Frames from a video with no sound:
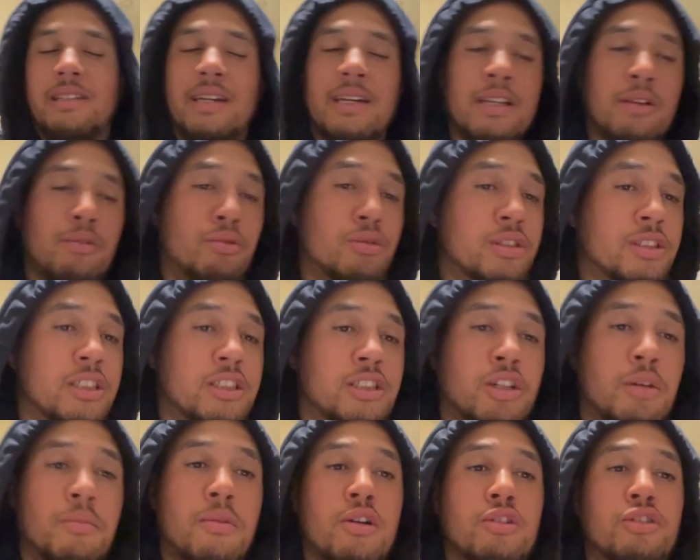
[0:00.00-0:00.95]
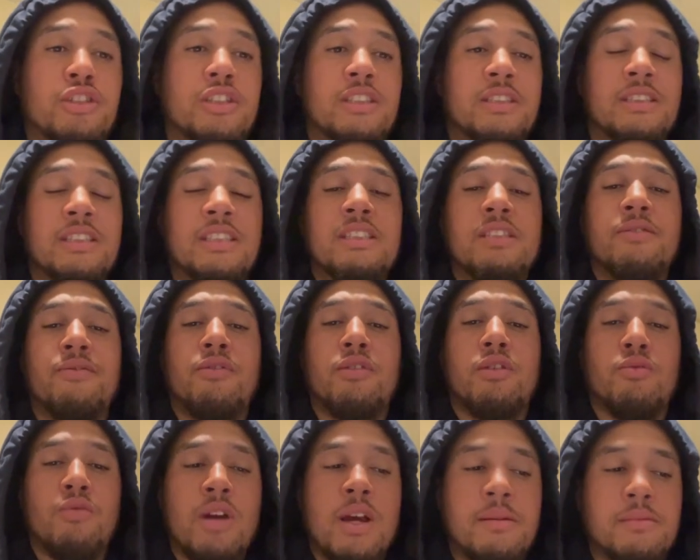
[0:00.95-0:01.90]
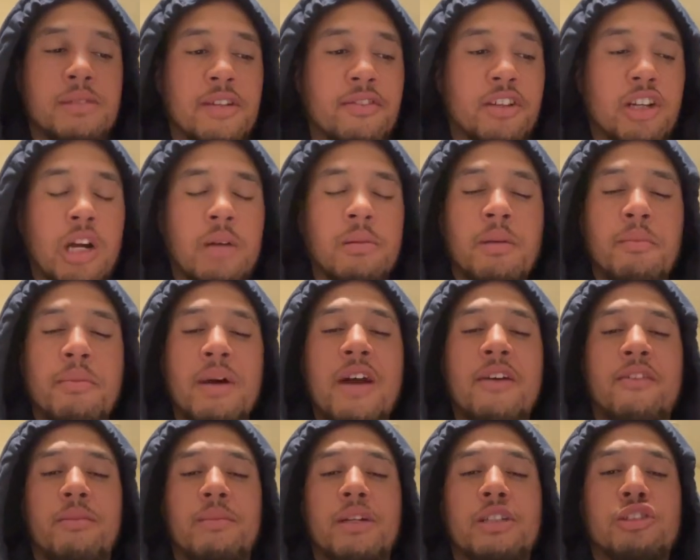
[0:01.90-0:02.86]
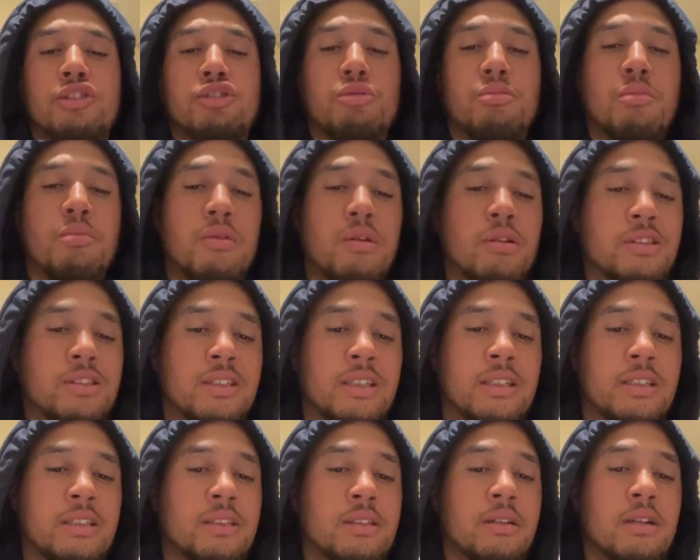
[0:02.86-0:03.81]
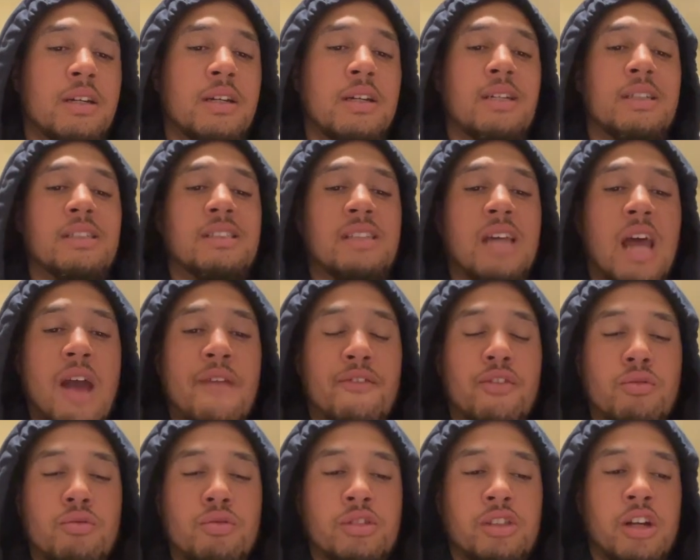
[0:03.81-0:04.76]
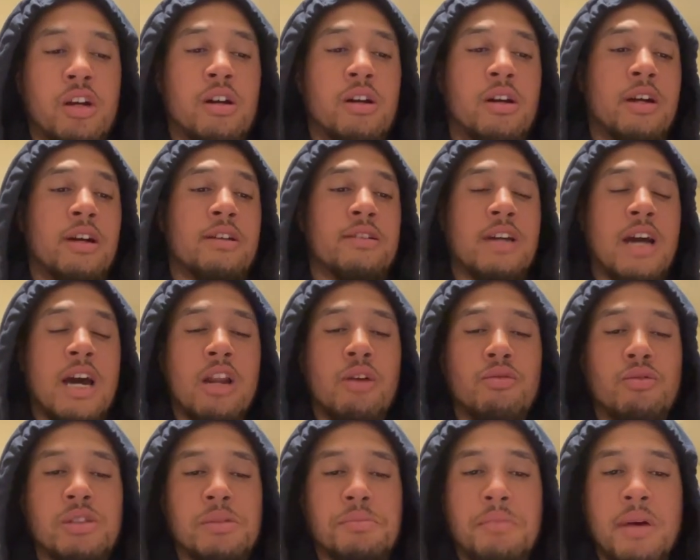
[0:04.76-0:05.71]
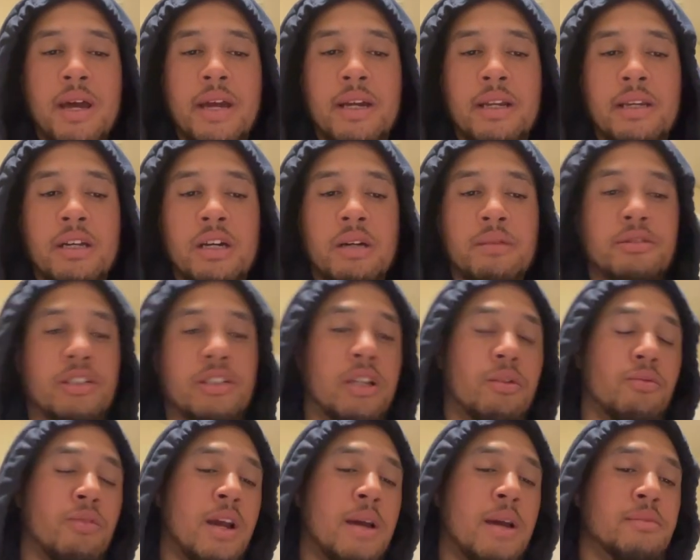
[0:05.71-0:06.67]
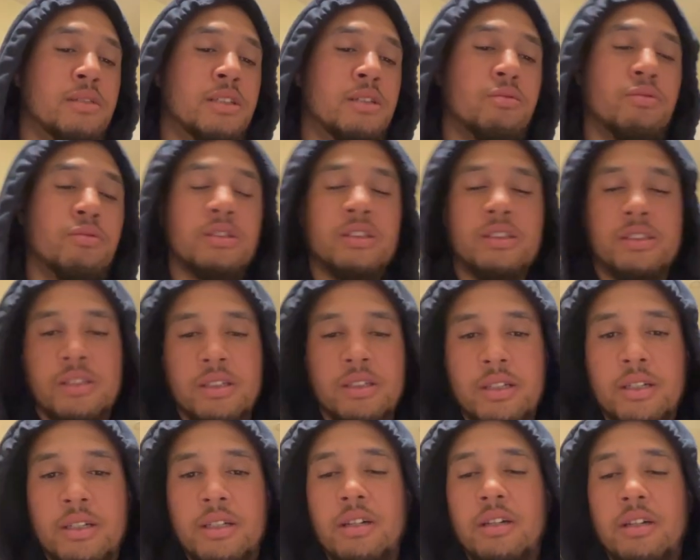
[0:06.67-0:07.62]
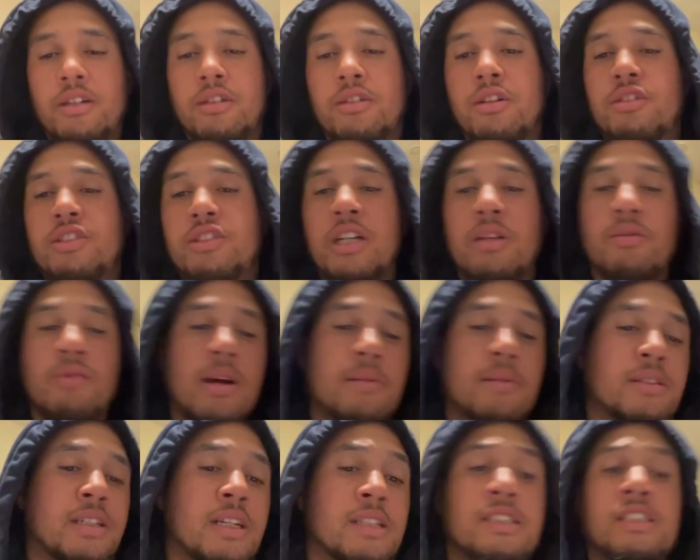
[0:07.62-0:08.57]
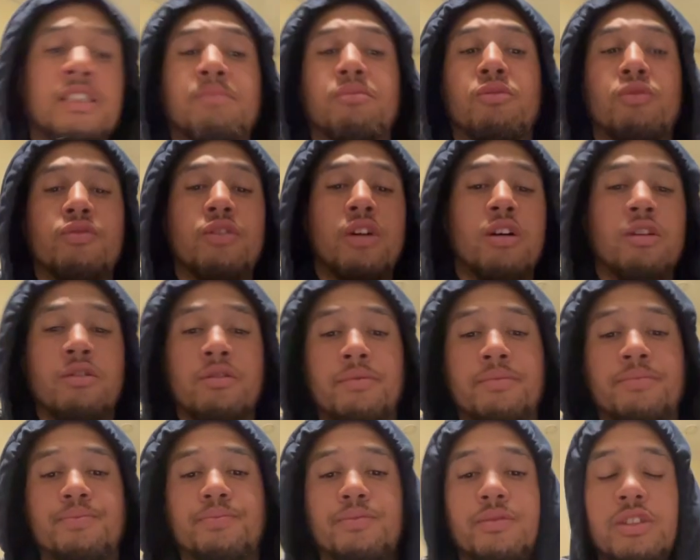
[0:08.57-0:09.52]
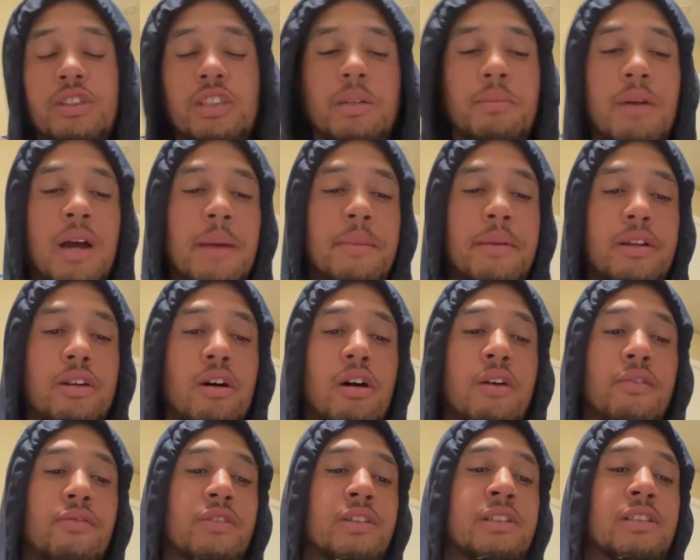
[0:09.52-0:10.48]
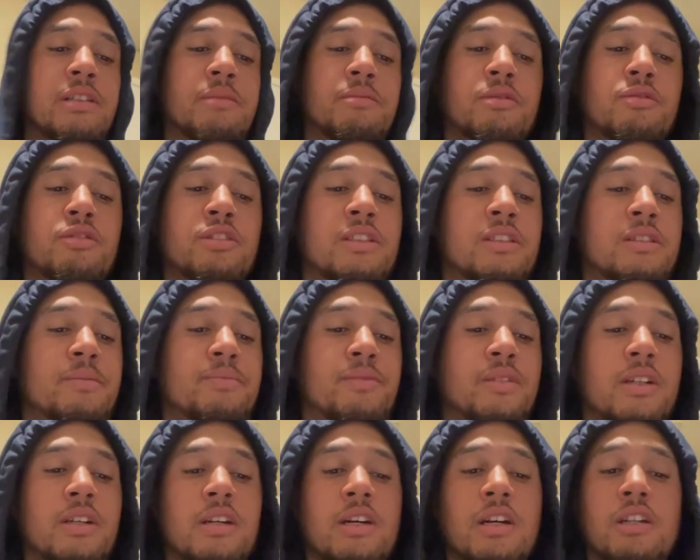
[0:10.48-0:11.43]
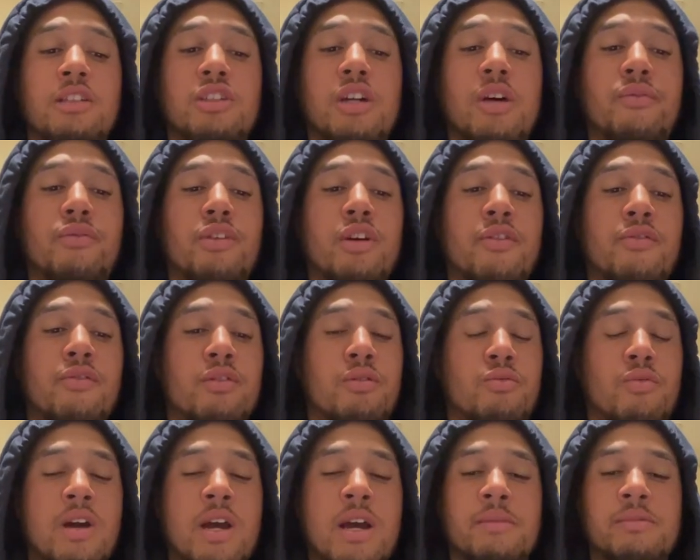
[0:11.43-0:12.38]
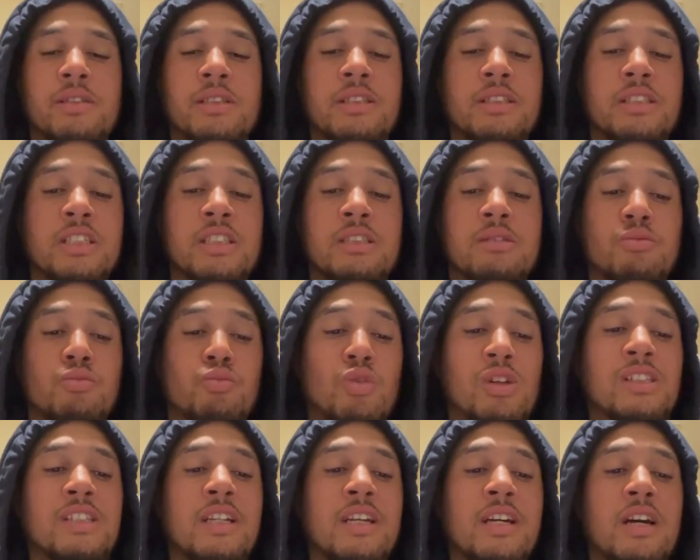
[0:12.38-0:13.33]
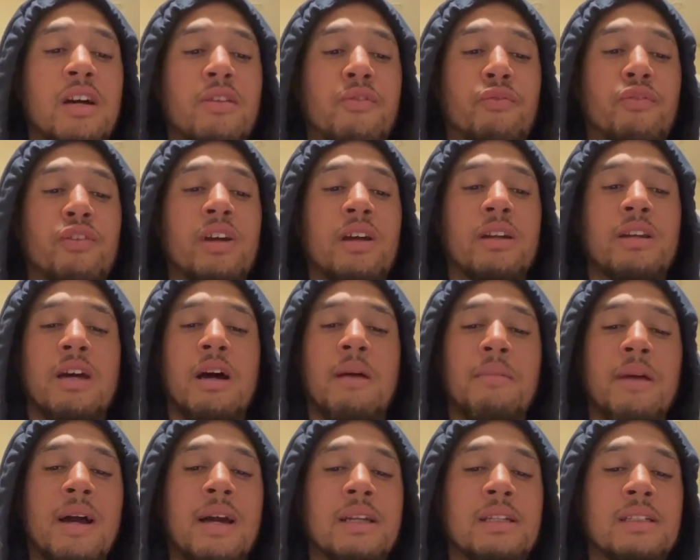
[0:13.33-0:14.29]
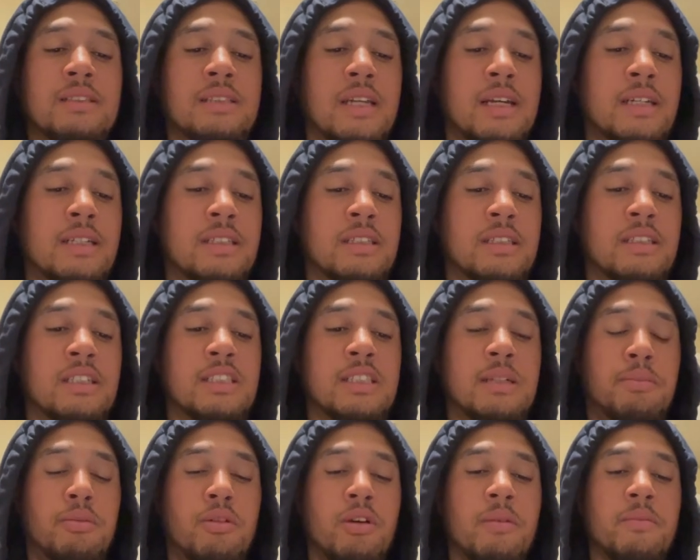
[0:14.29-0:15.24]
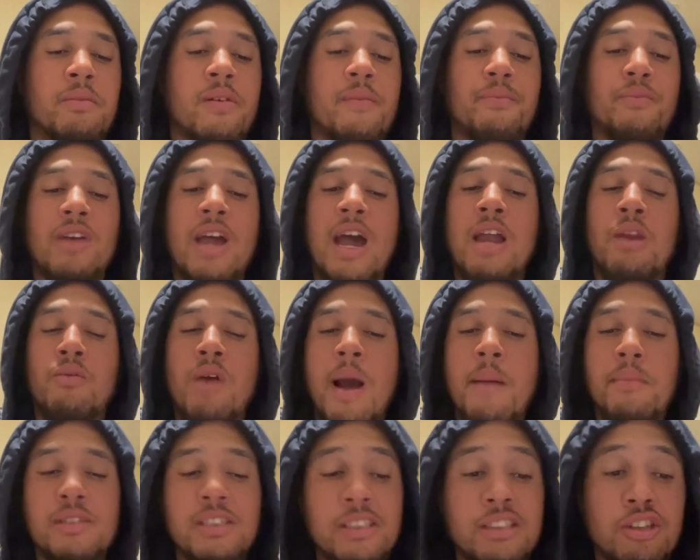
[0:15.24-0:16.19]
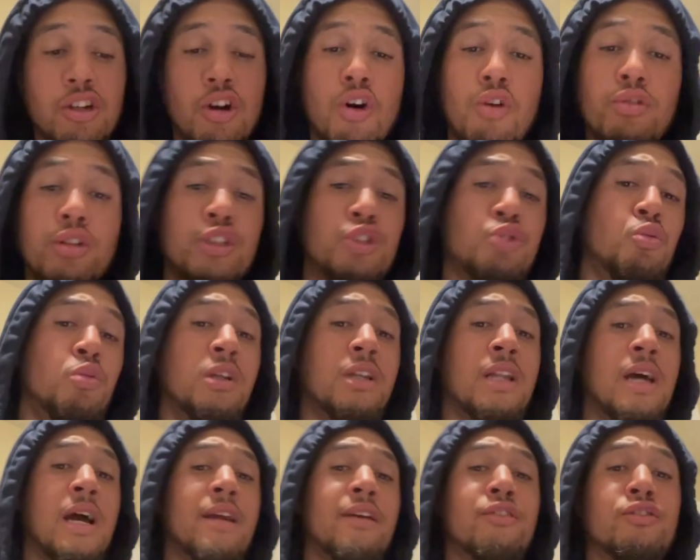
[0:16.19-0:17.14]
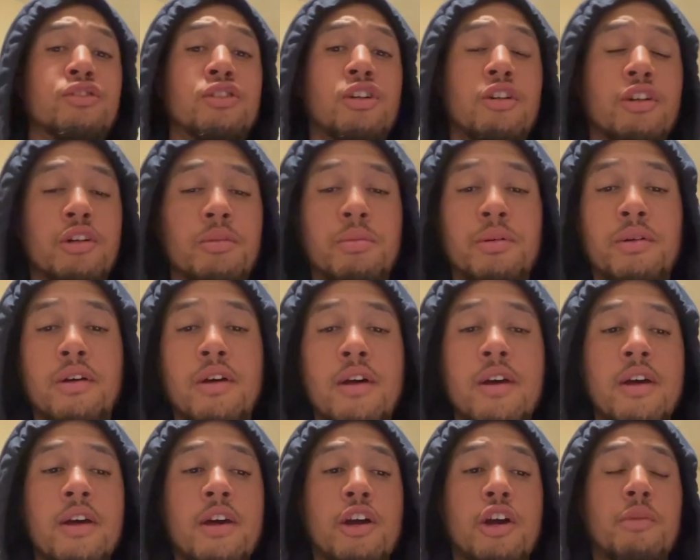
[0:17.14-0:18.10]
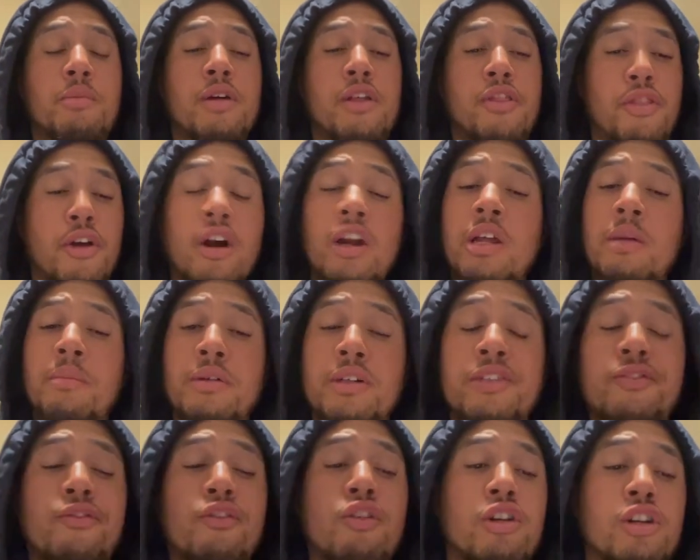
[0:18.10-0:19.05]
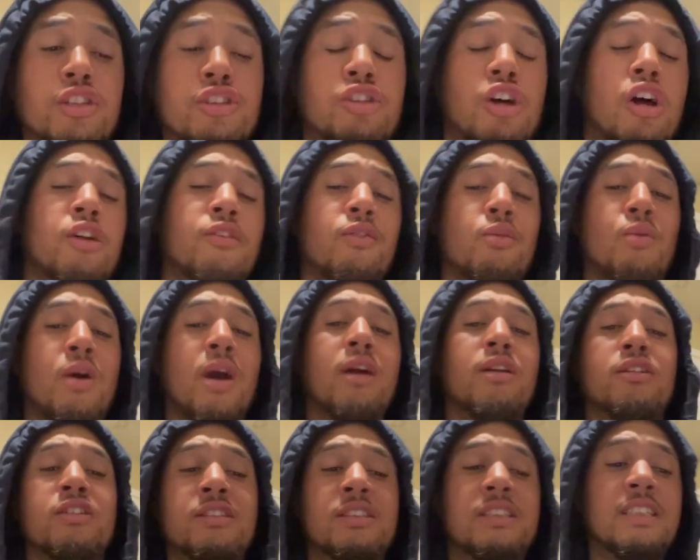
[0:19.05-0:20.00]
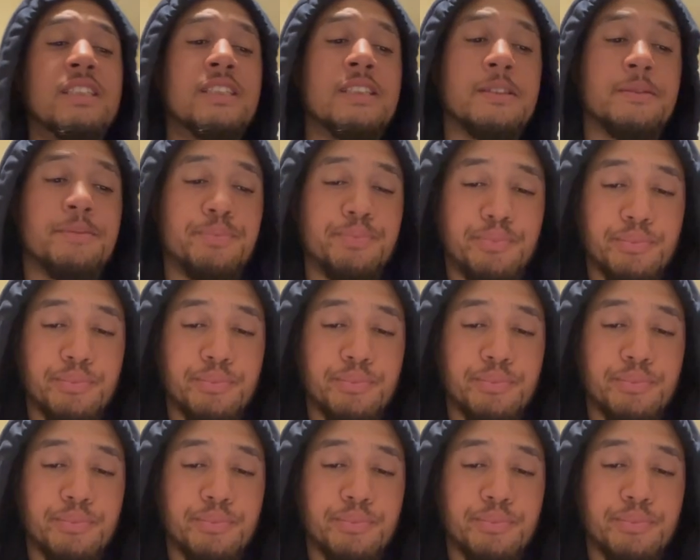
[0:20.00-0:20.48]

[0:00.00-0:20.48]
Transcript: And it was a tumultuous season for the Rams after coming back from that Super Bowl season. Stafford was hurt. Aaron Donald was banged up. Jalen Ramsey was, Jalen Ramsey as he's moved on to Miami Dolphins. I mean, it was a tough year for the Rams, and it just wasn't a good fit. Now, I'm not going to say he's a disappointment. Allen Robinson's only 29 years old. He'll be 30 before the start of the regular season.